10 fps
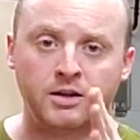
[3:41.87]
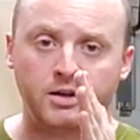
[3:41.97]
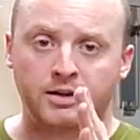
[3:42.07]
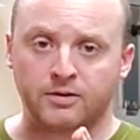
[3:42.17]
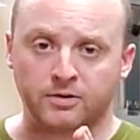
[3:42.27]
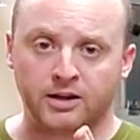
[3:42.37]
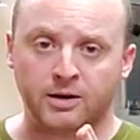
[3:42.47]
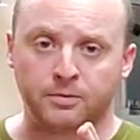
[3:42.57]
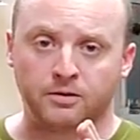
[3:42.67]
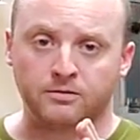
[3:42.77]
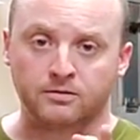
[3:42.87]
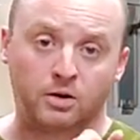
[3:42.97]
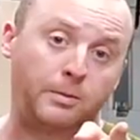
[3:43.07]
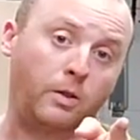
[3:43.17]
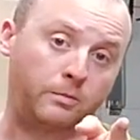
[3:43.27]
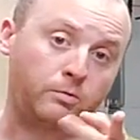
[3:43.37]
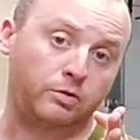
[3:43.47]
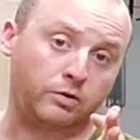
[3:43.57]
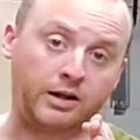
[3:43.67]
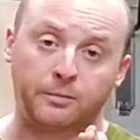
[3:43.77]
You have your camper. We're going to do a
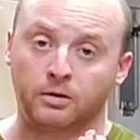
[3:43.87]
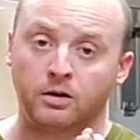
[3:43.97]
camper.